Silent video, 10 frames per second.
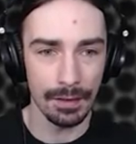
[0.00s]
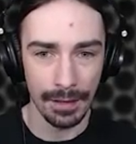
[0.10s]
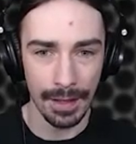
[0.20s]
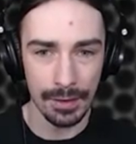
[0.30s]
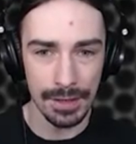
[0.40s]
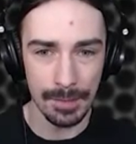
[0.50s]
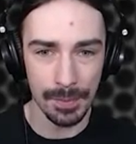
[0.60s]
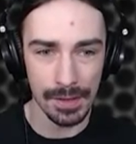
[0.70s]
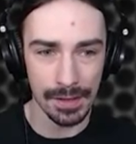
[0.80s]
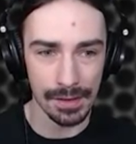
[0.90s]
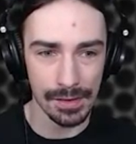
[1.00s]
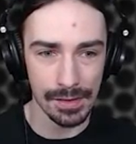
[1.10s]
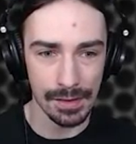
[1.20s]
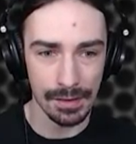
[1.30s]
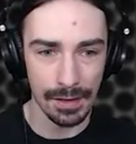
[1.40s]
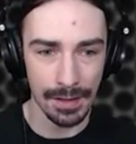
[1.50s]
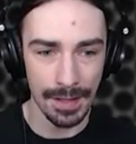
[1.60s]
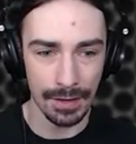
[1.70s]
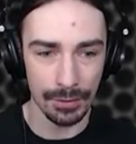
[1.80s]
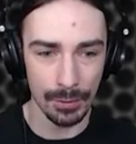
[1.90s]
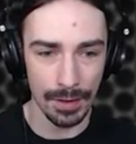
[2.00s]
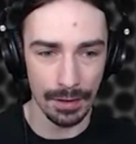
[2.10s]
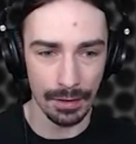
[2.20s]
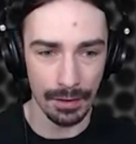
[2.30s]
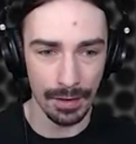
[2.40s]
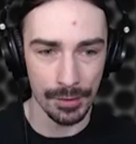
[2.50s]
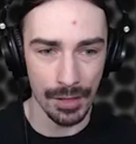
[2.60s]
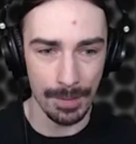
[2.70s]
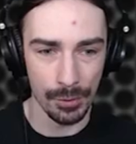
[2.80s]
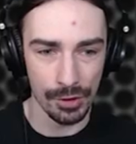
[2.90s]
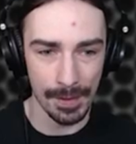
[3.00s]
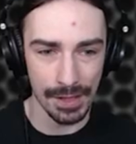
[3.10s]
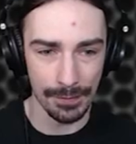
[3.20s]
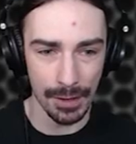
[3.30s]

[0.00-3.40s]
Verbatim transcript: How deep is this? Can I get through here? All right, we're trying to boost myself.